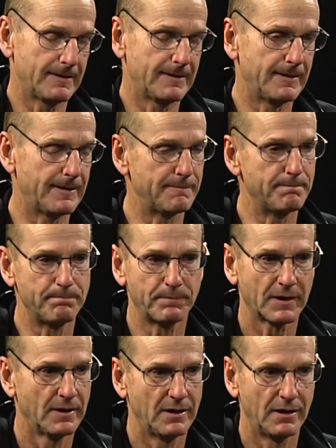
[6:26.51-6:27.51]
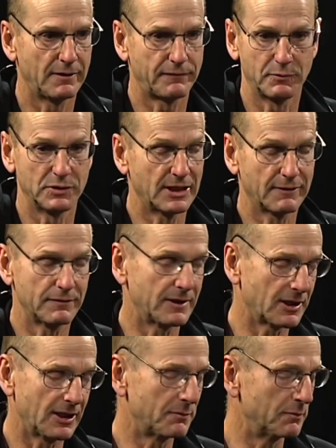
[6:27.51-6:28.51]
Um, I think we're definitely
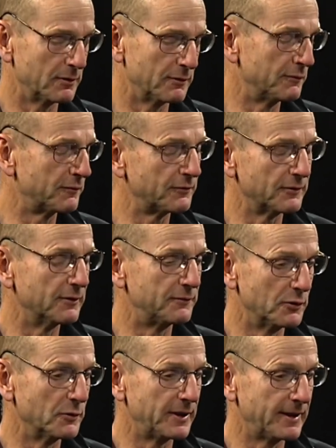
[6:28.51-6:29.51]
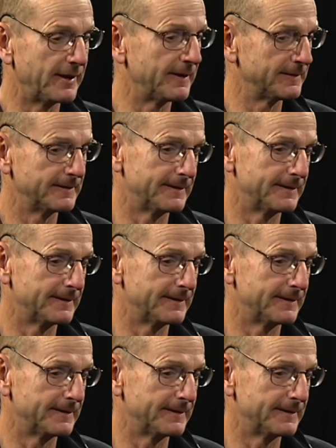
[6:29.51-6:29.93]
capable of, of doing that.